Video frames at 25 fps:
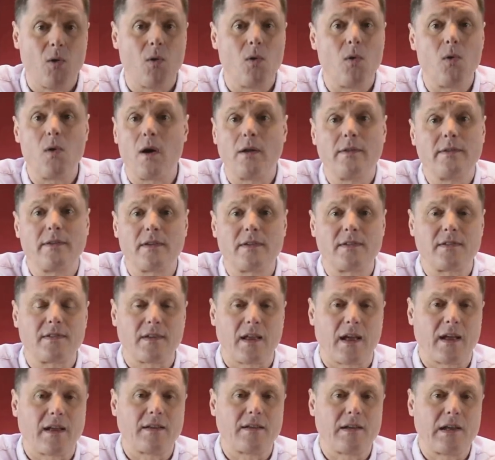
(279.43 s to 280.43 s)
or
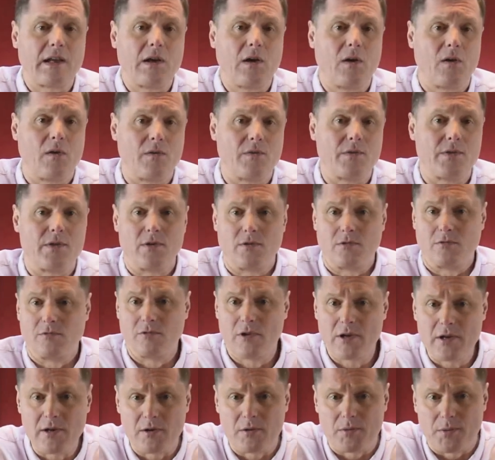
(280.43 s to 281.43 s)
understanding of the
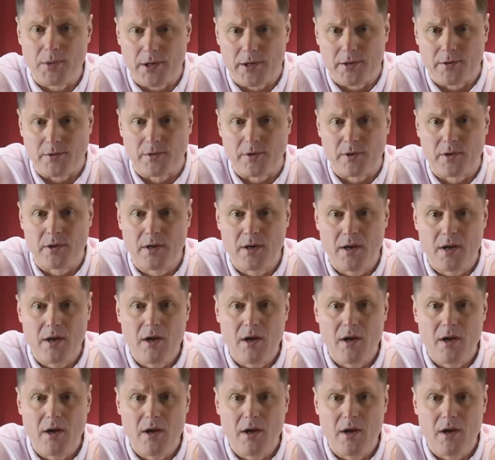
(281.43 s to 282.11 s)
real world.